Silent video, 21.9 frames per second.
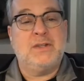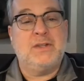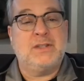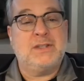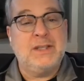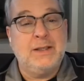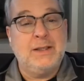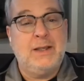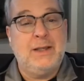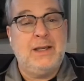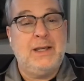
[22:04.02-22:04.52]

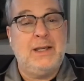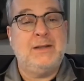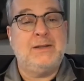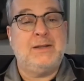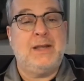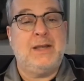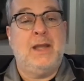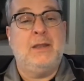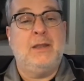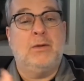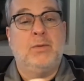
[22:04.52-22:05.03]

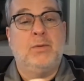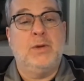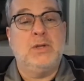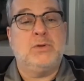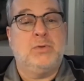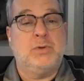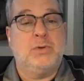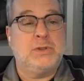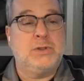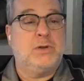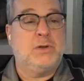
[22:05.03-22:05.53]
facilities and the
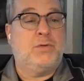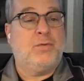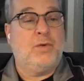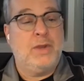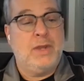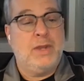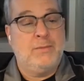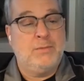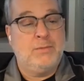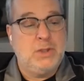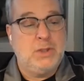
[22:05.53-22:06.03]
resources
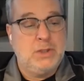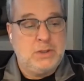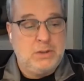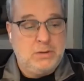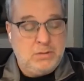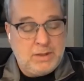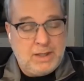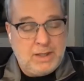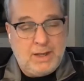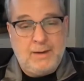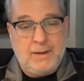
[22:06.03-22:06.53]
for them to
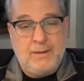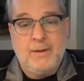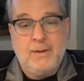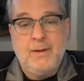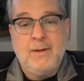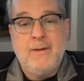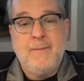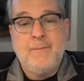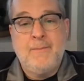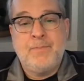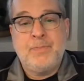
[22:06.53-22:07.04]
do
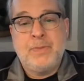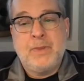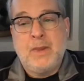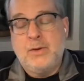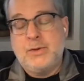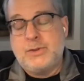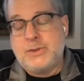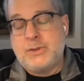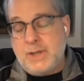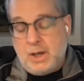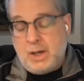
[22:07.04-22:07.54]
that.
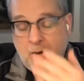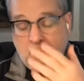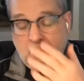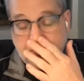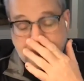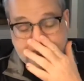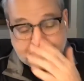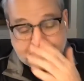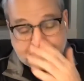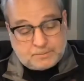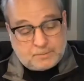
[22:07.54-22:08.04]

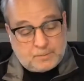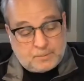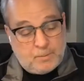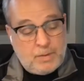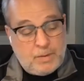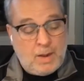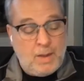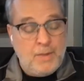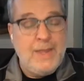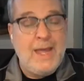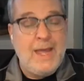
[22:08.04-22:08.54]
So
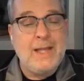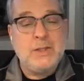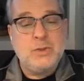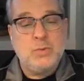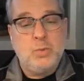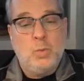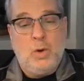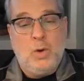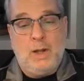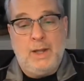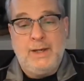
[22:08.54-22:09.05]

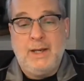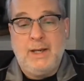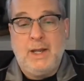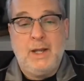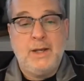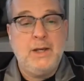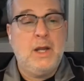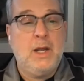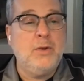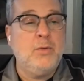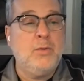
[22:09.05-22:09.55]
that's one.
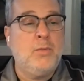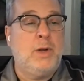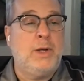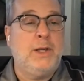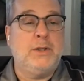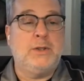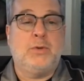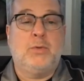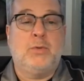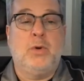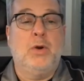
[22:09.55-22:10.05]
Another
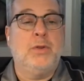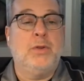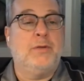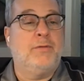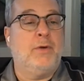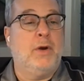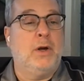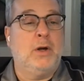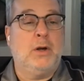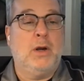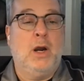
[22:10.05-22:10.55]
one is growth
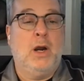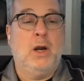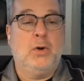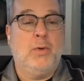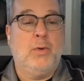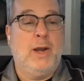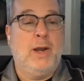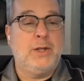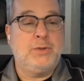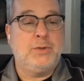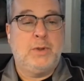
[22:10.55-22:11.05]
of our
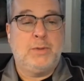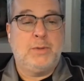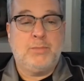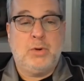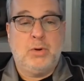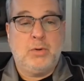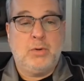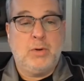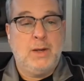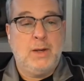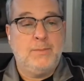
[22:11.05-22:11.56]
graduate
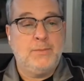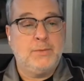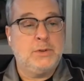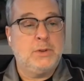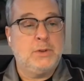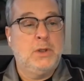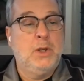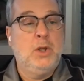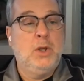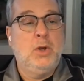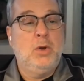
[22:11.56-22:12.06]

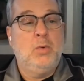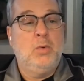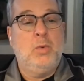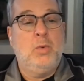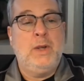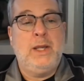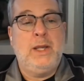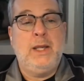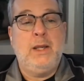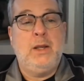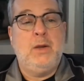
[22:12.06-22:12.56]
programs.
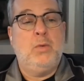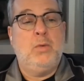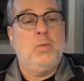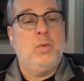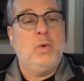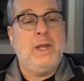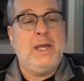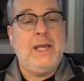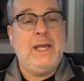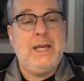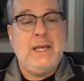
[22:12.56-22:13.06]
We
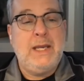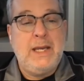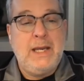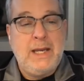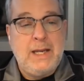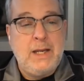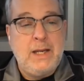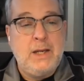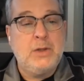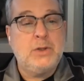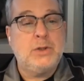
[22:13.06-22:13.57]

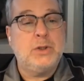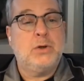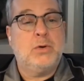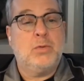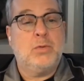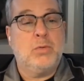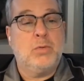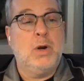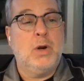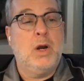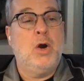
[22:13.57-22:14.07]
need to
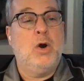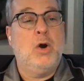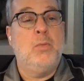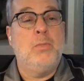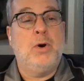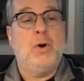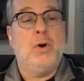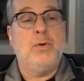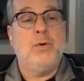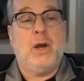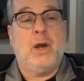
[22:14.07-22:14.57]
grow
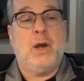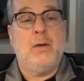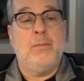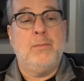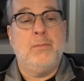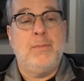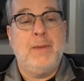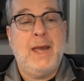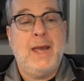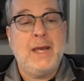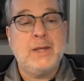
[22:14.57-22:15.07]
both our
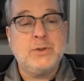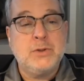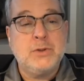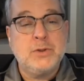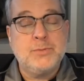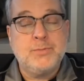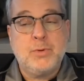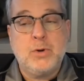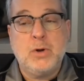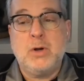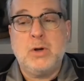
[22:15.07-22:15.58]

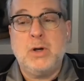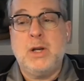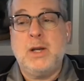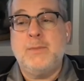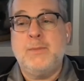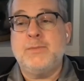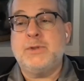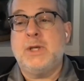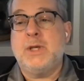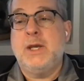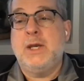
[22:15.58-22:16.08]
master's
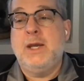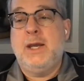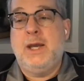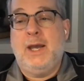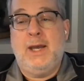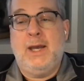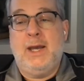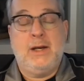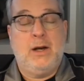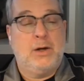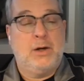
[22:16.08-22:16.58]
programs
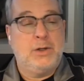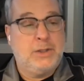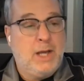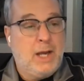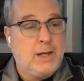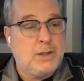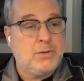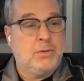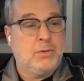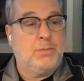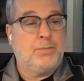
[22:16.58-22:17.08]
and our
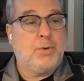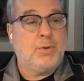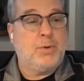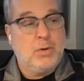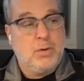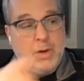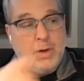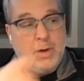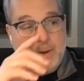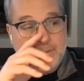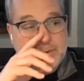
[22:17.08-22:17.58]
doctoral
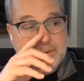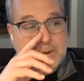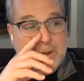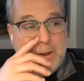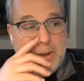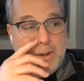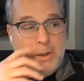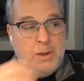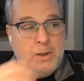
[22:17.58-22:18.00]
programs.